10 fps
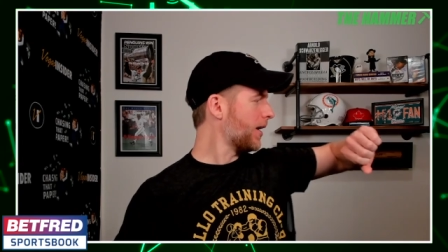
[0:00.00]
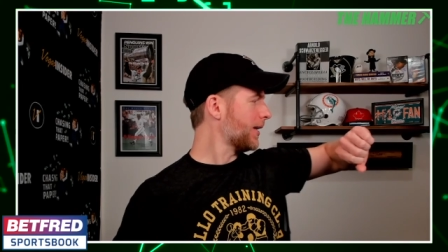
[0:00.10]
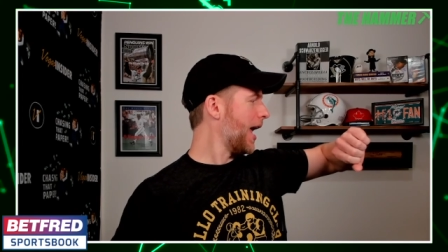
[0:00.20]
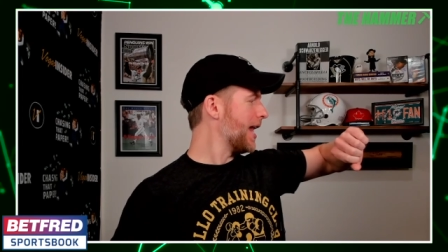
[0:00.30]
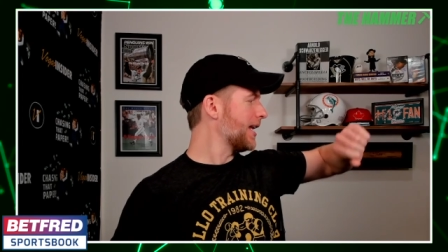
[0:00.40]
at
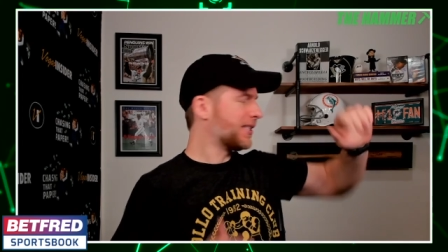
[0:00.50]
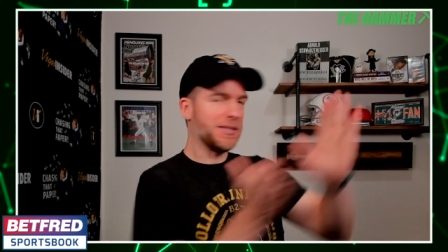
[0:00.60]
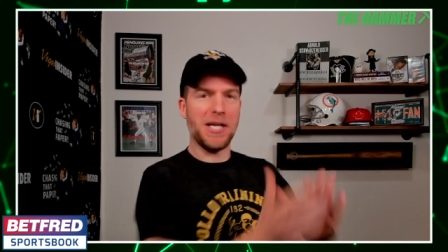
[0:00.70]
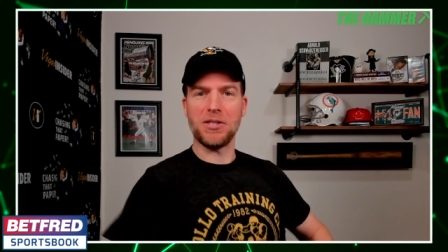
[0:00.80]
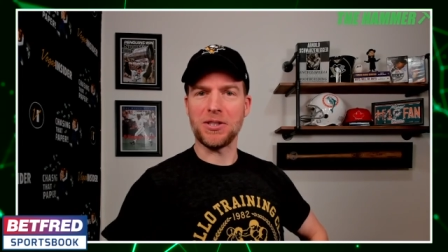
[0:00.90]
that. It's
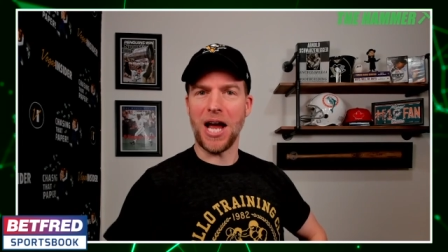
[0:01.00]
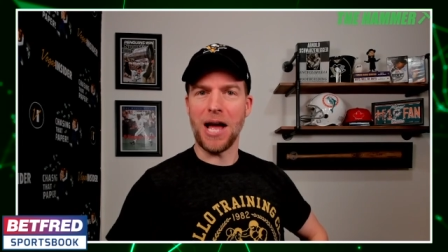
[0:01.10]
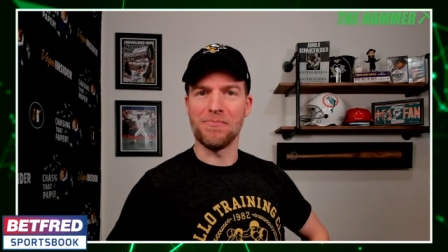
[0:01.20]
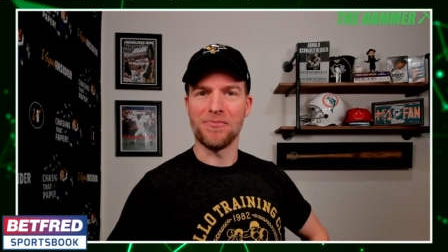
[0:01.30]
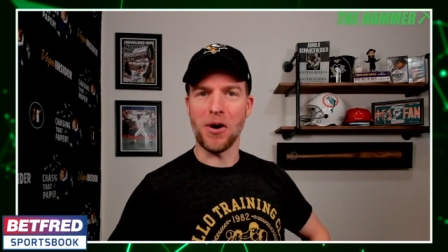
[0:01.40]
teaser
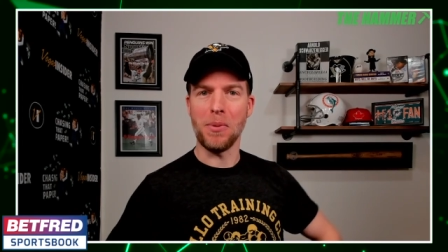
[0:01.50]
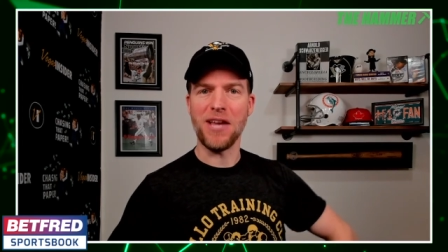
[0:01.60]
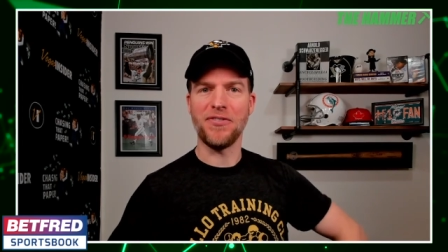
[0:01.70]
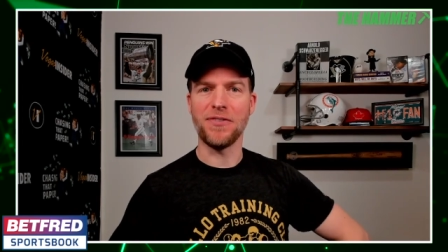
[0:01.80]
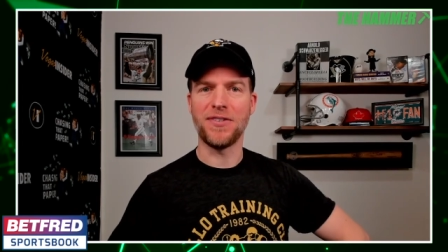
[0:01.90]
time for
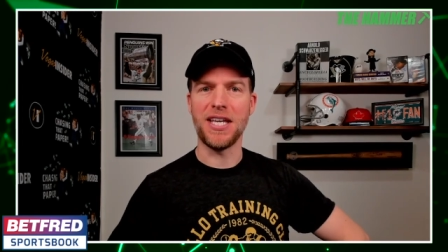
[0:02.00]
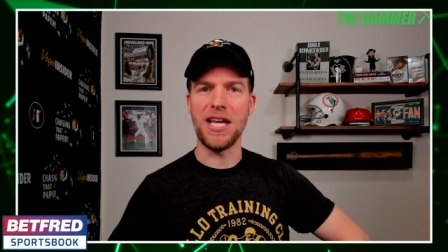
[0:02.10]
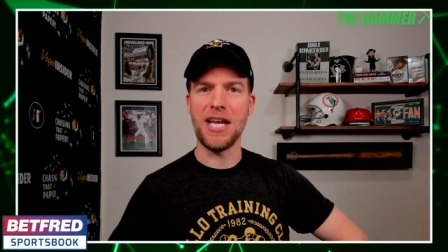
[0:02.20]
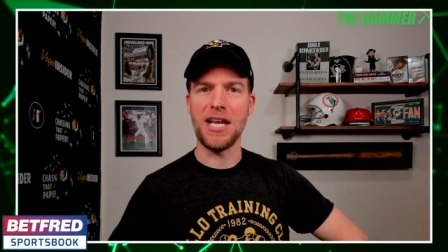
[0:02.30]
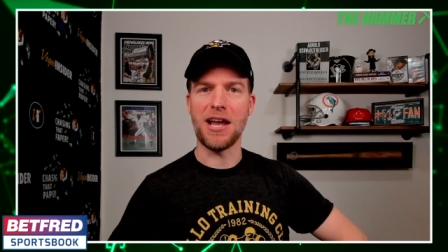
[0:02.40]
week
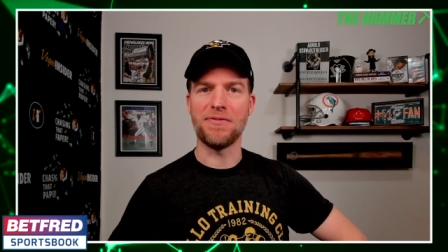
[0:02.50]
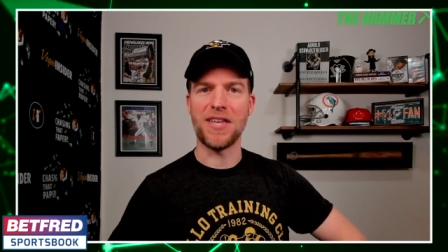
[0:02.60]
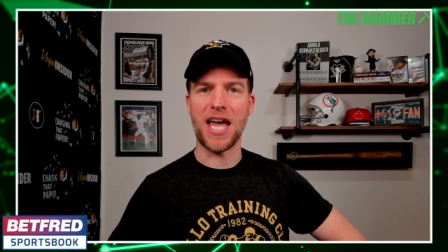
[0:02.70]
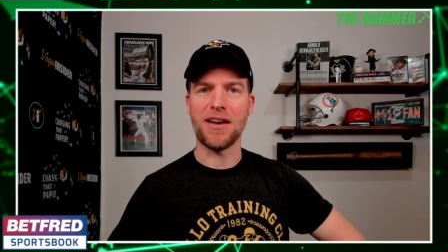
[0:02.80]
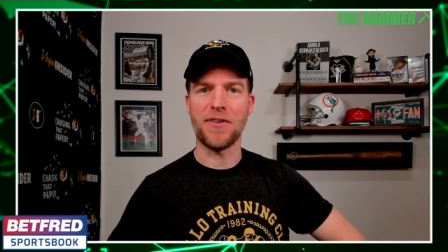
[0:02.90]
fifteen of
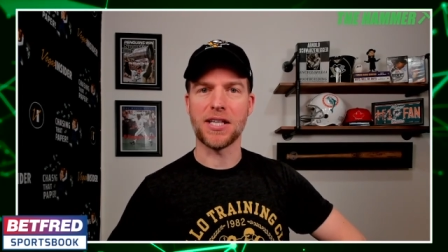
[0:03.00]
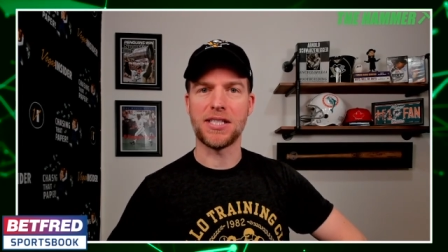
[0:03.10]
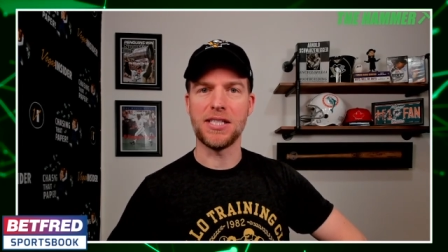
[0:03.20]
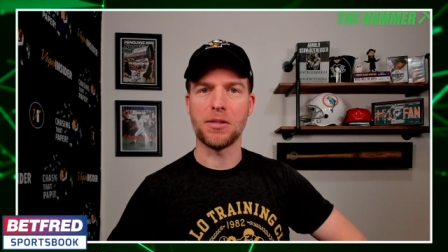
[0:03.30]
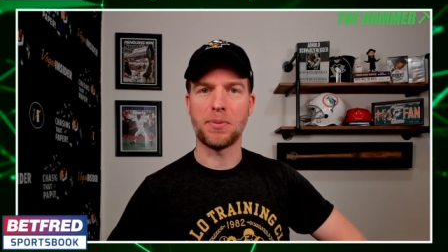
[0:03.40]
the N F L
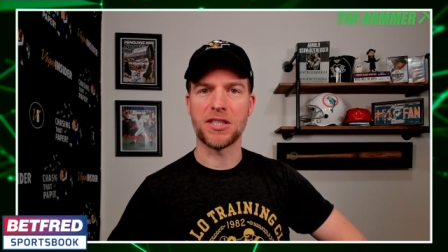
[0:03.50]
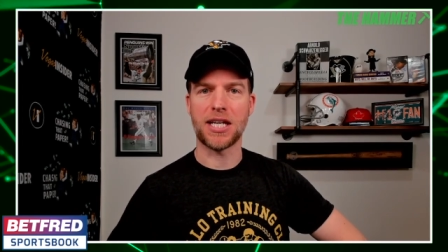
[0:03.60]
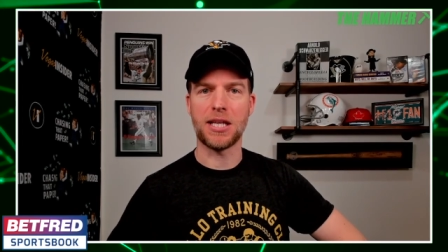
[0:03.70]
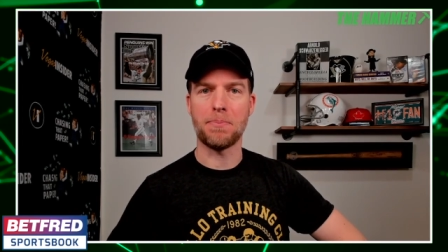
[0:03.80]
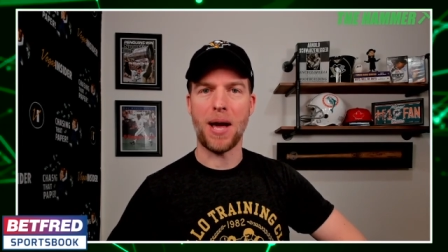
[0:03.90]
season
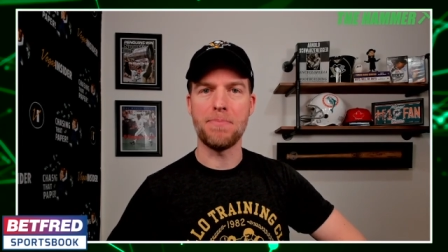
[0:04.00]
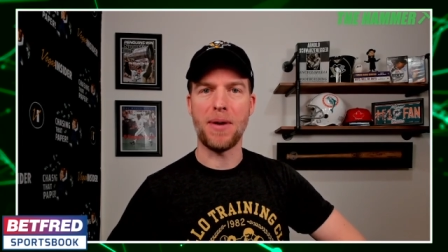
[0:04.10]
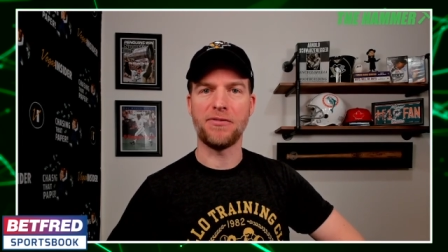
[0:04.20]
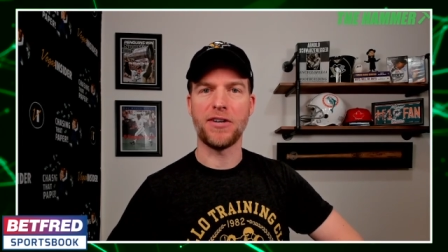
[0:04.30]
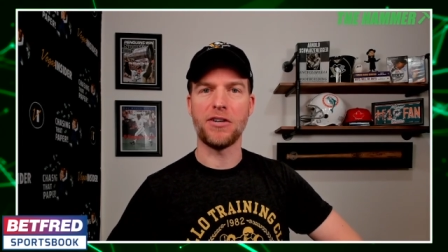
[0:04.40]
presented by
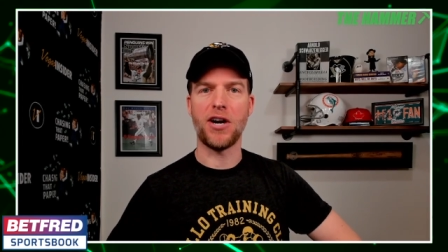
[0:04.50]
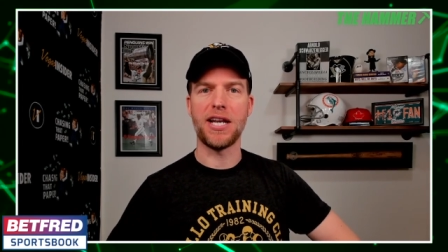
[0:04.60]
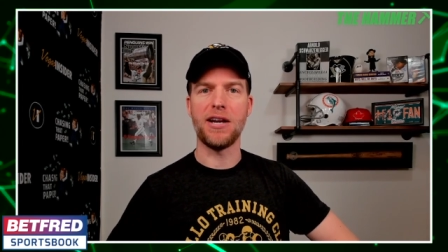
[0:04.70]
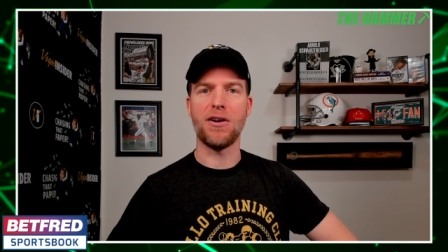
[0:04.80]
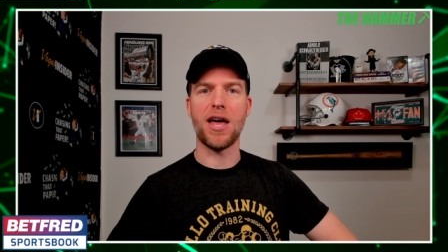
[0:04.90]
Betfred right
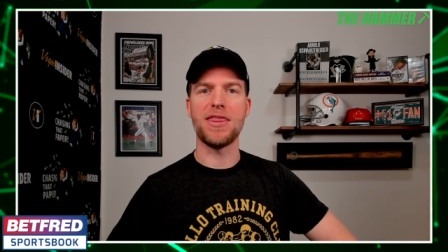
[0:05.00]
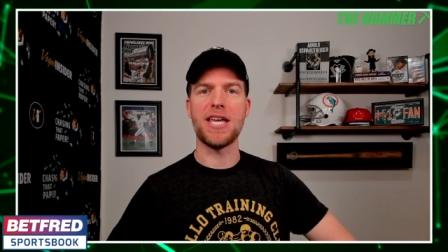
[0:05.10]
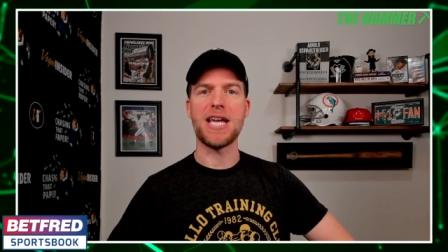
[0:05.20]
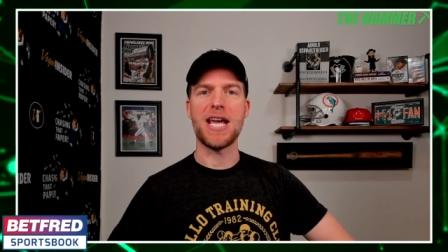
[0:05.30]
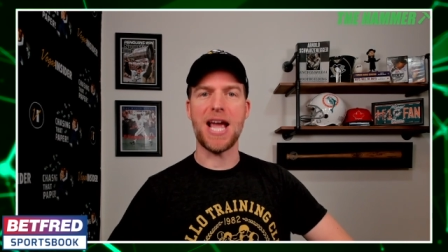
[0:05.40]
here on
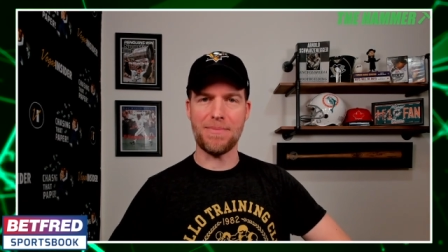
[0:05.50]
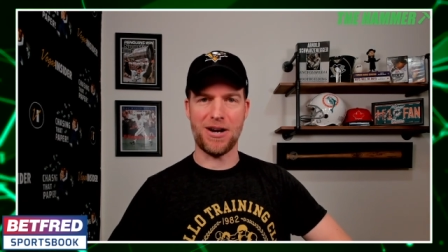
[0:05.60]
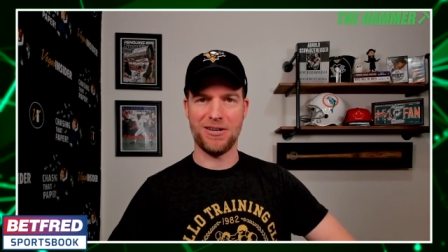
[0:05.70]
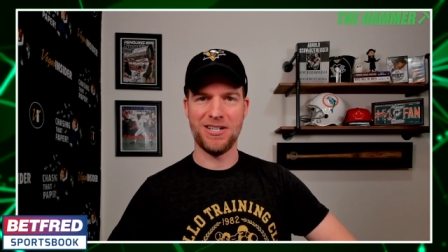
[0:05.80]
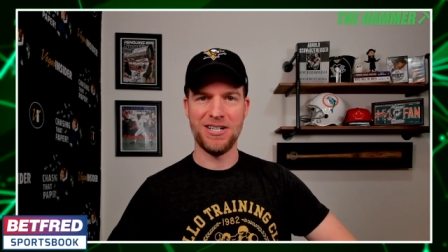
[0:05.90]
the Hammer
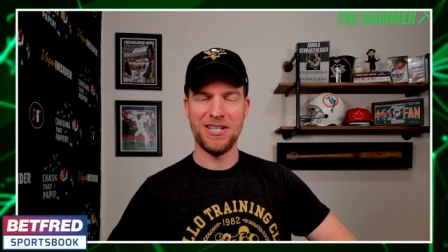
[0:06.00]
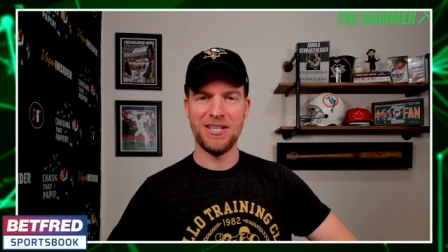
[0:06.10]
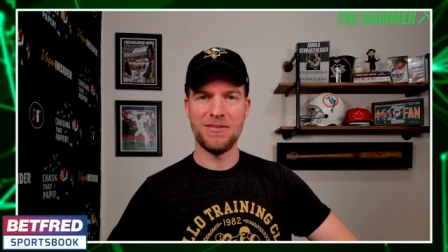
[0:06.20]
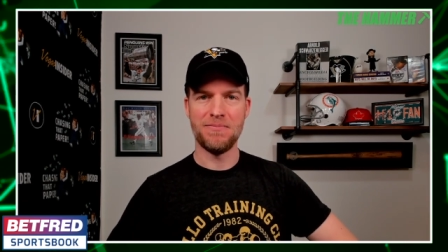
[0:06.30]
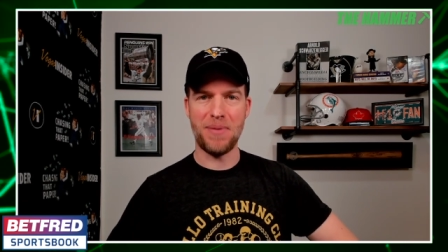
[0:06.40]

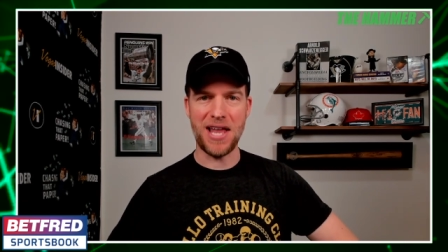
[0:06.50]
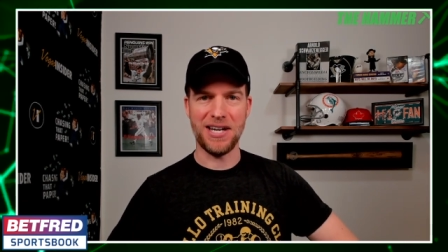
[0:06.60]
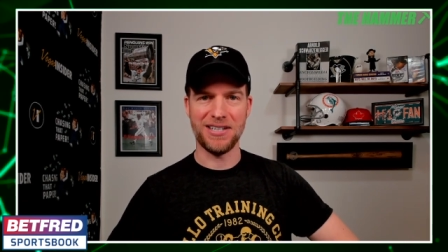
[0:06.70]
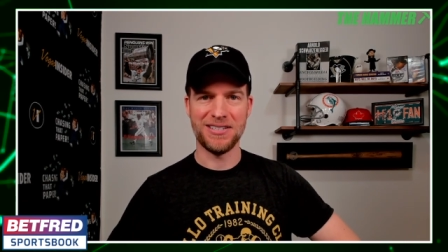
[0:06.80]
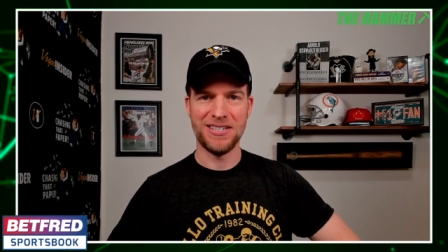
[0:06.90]
Betting
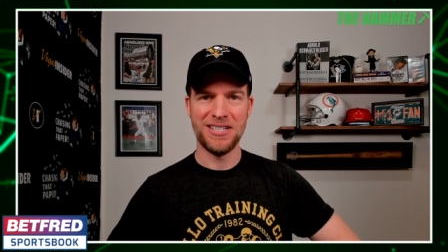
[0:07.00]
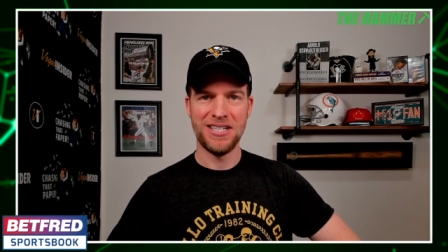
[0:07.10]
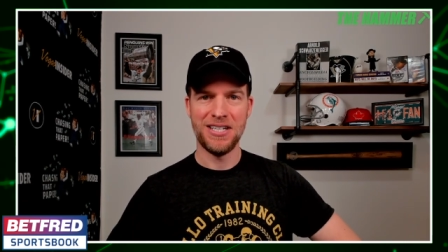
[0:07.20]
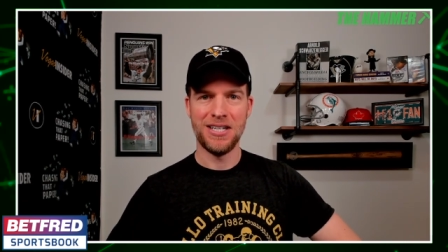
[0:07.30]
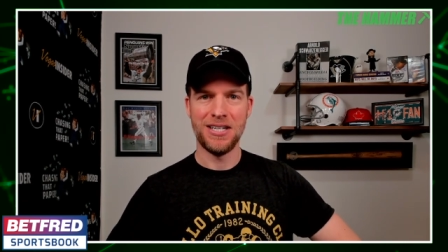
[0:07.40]

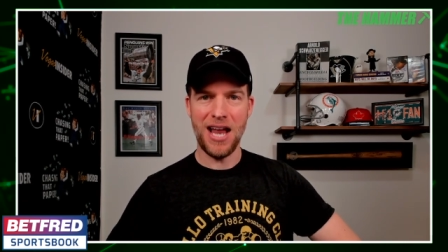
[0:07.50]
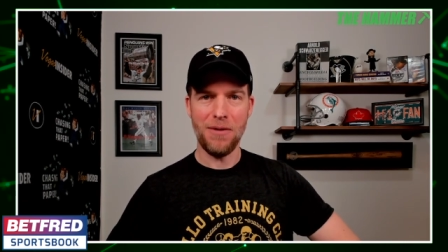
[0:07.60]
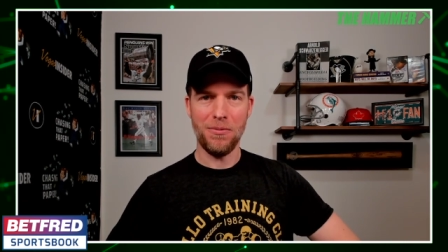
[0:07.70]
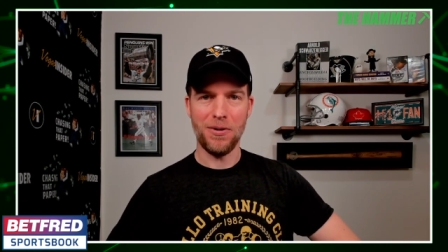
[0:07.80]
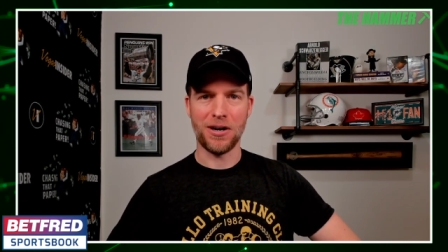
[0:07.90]

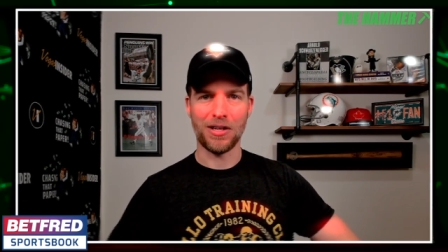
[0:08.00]
Network.